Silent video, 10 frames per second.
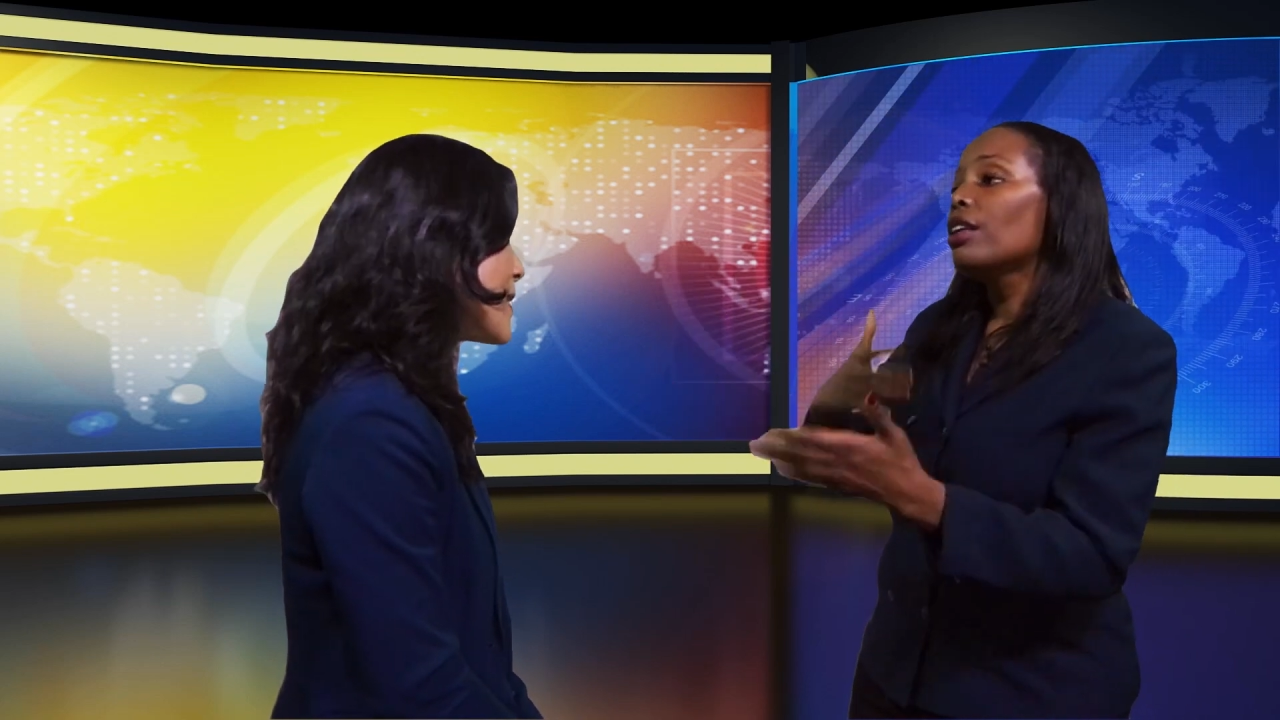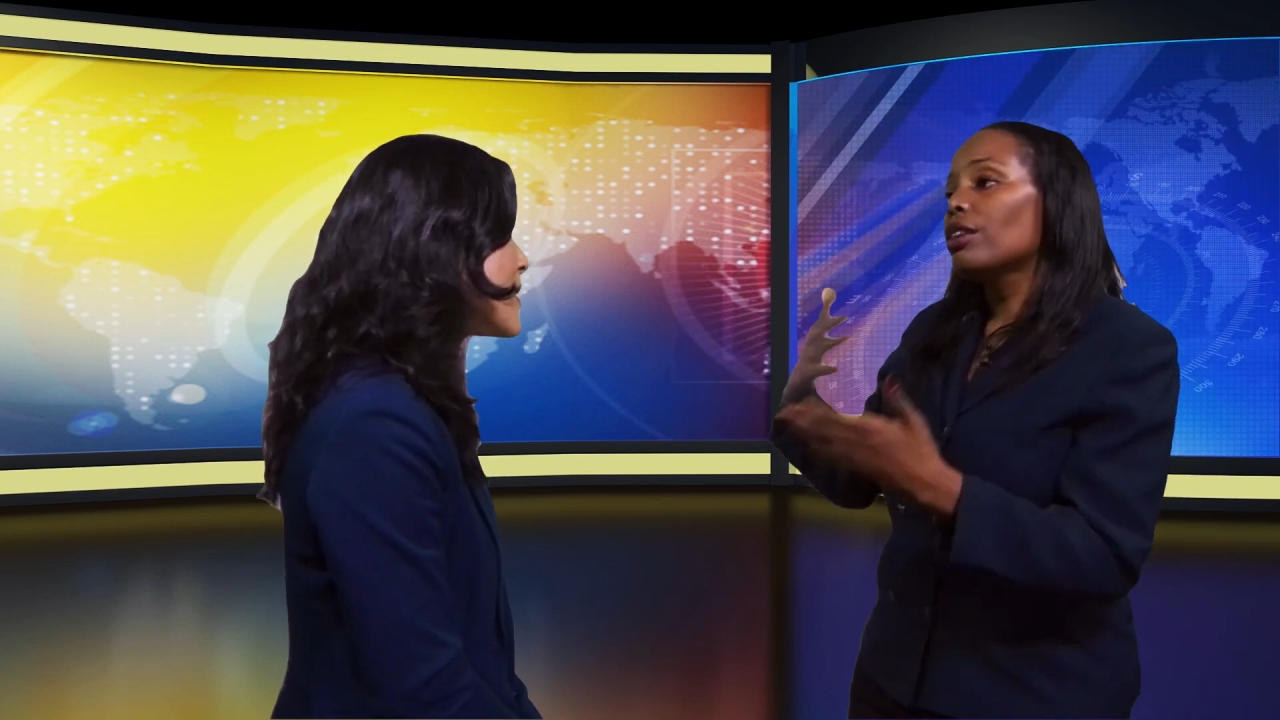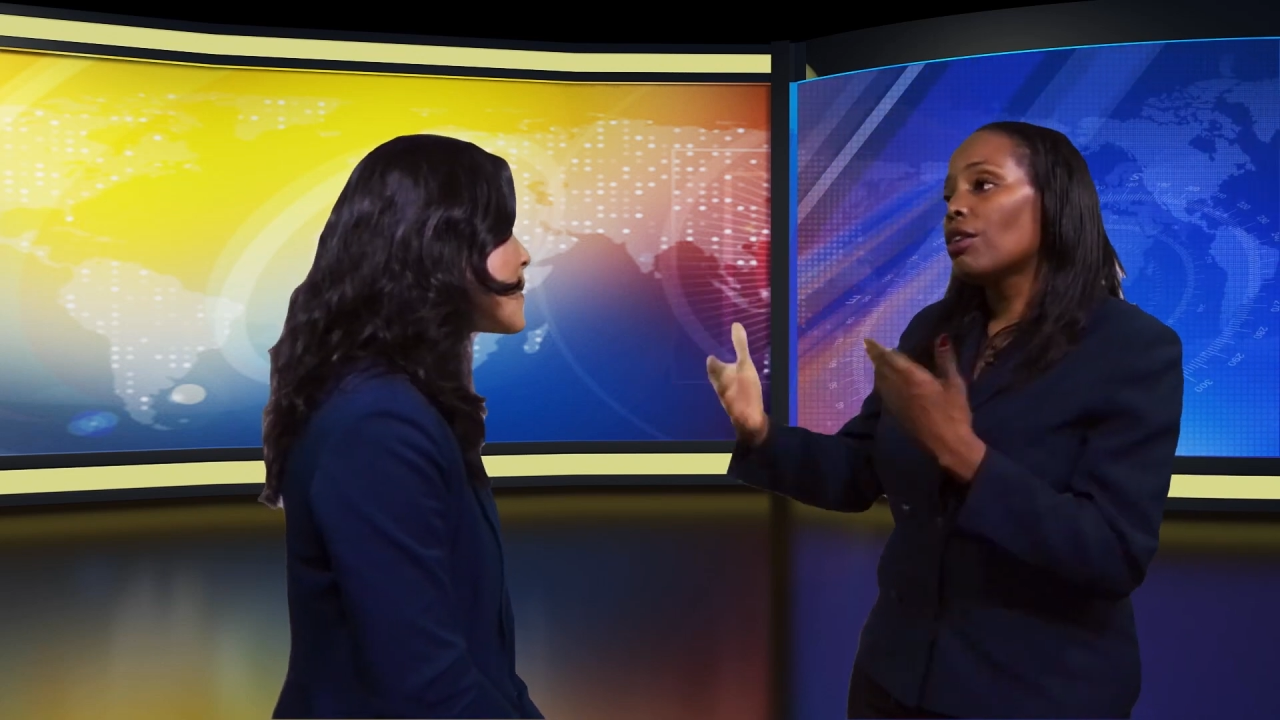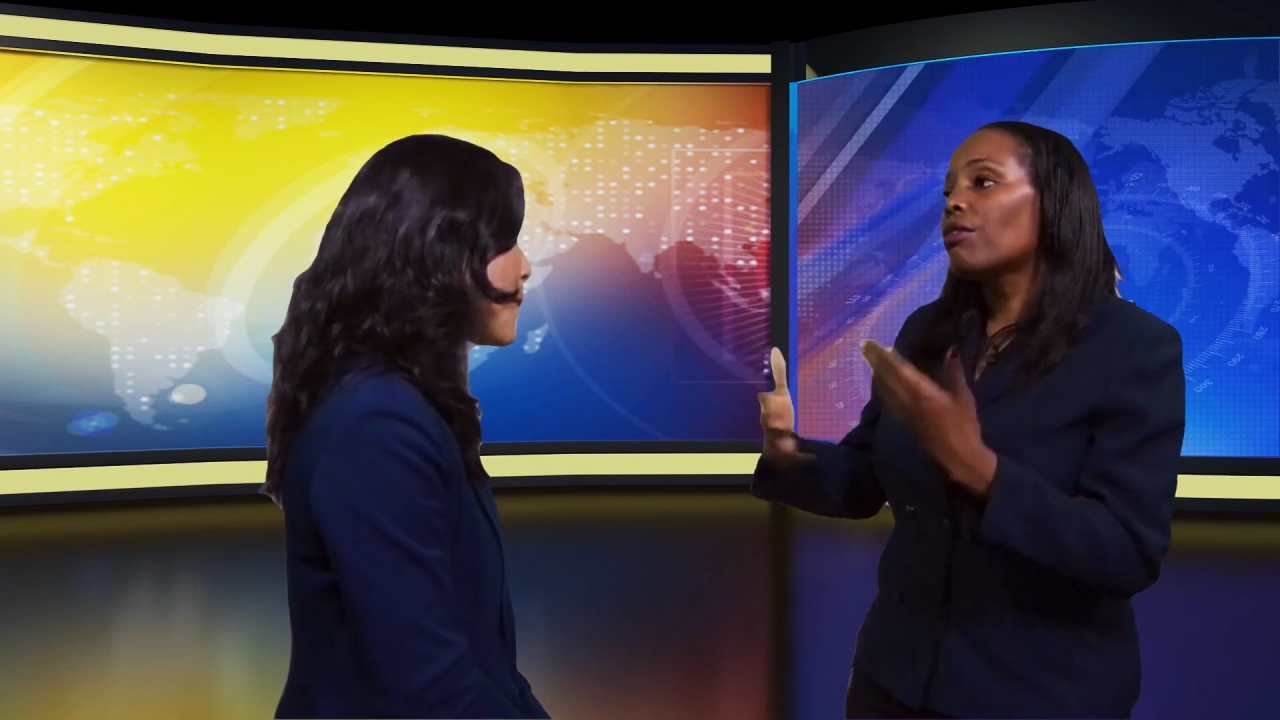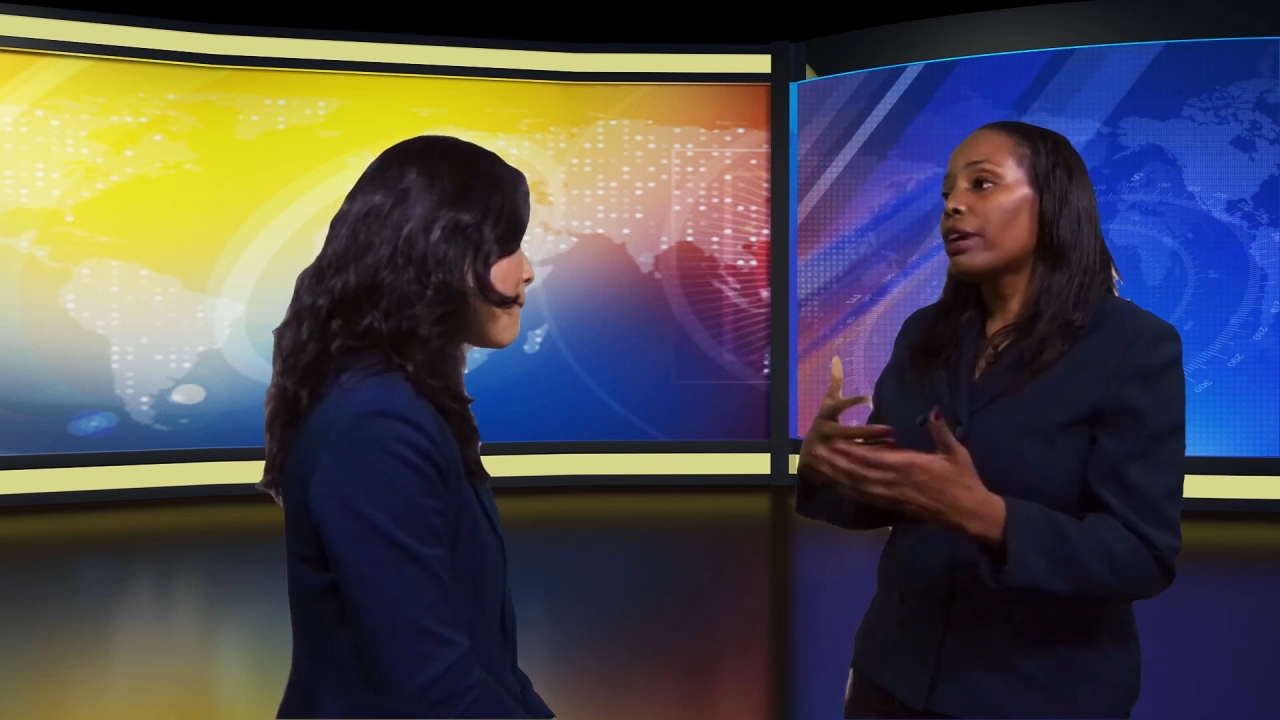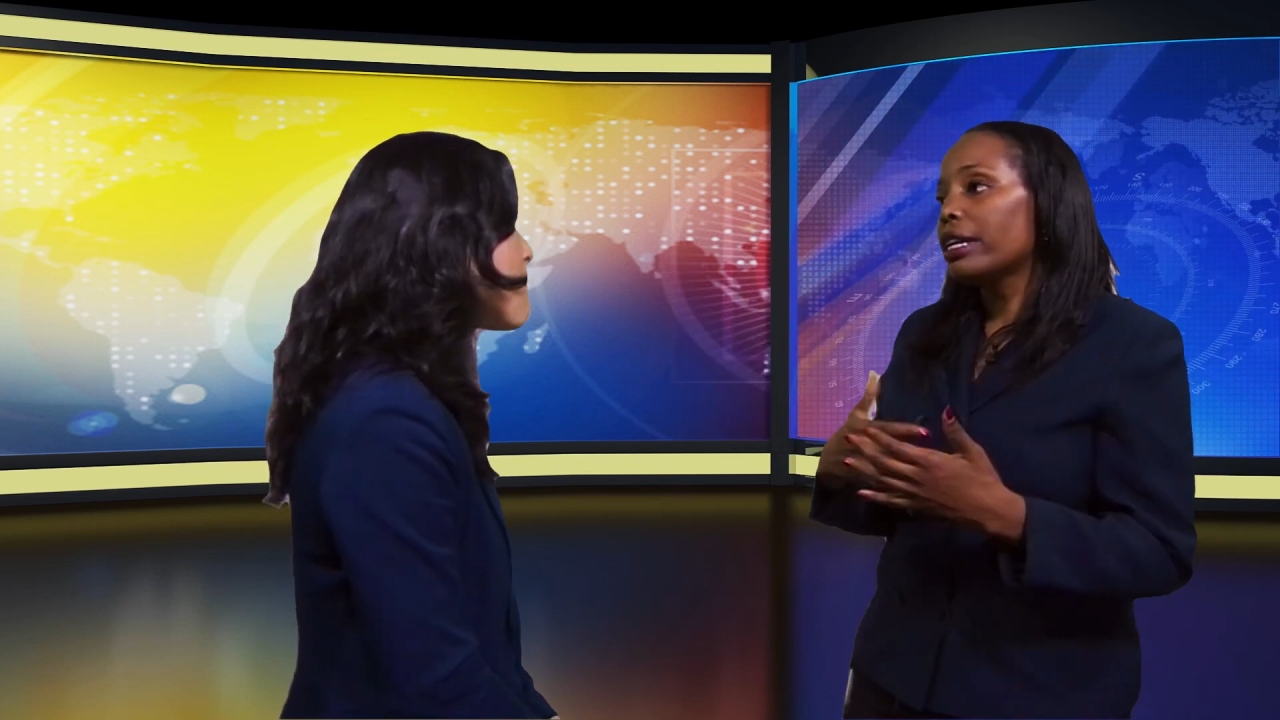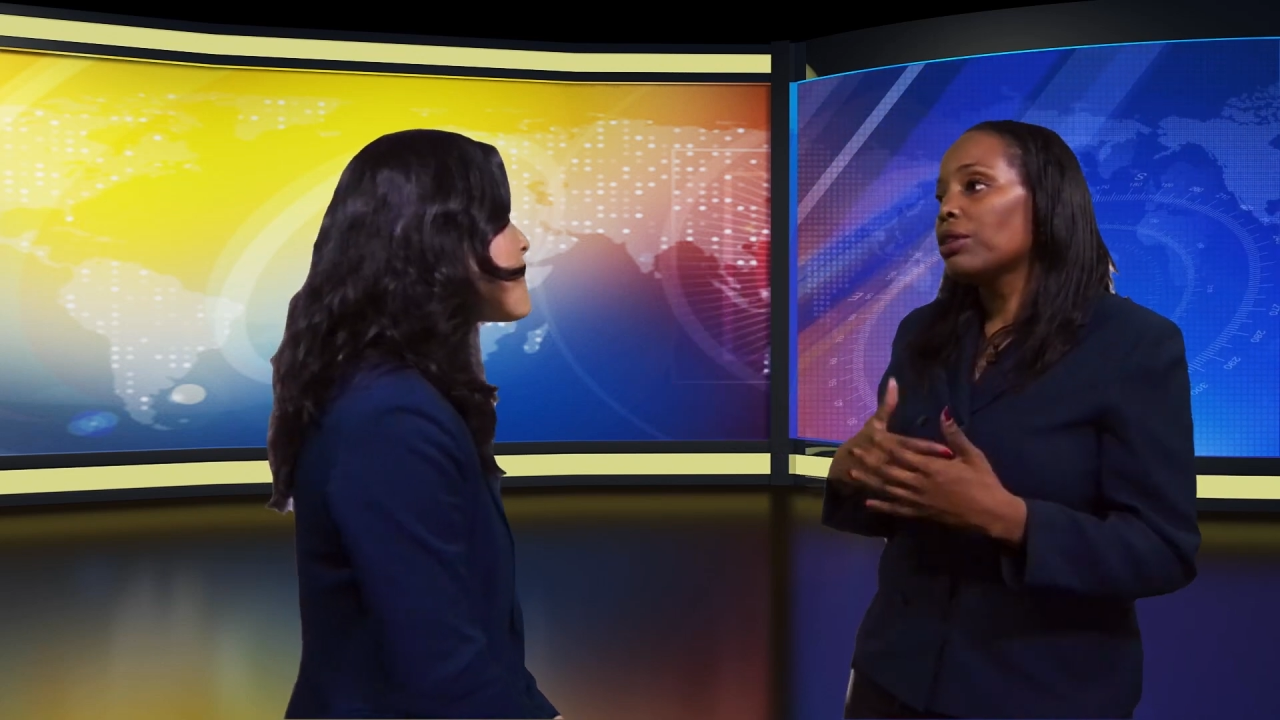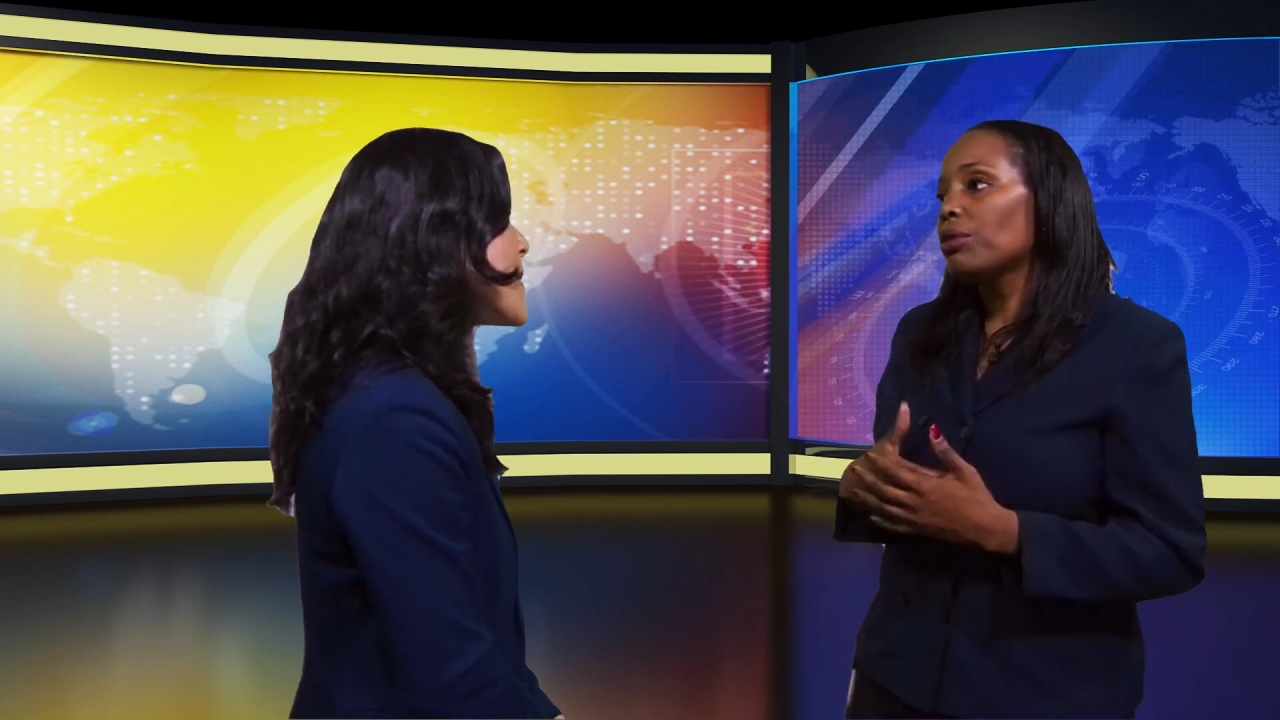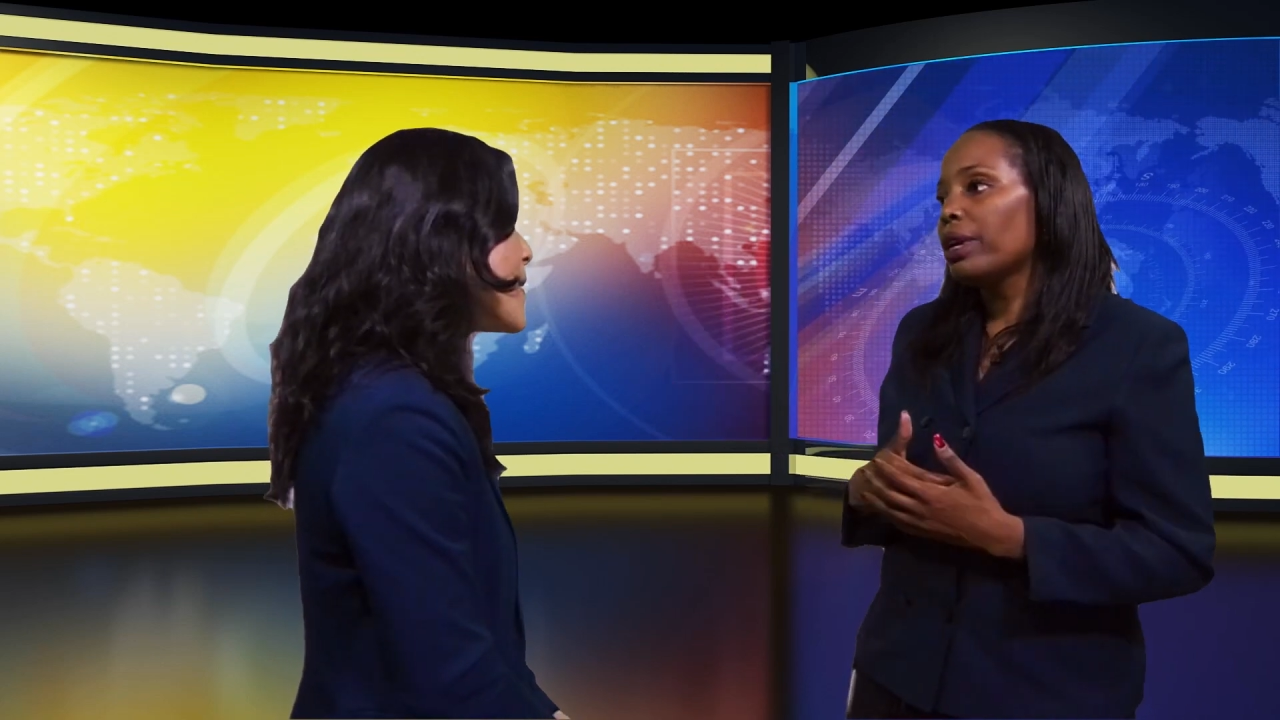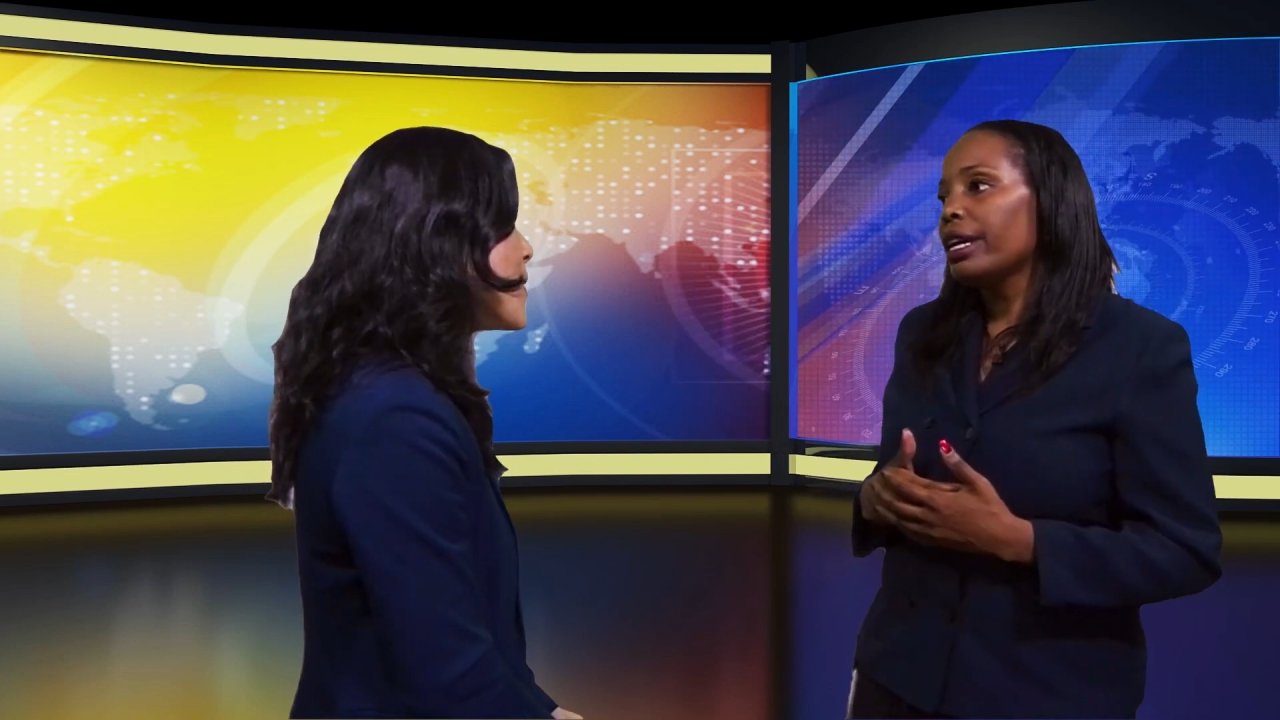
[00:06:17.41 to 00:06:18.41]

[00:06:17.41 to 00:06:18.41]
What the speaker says: the correct way?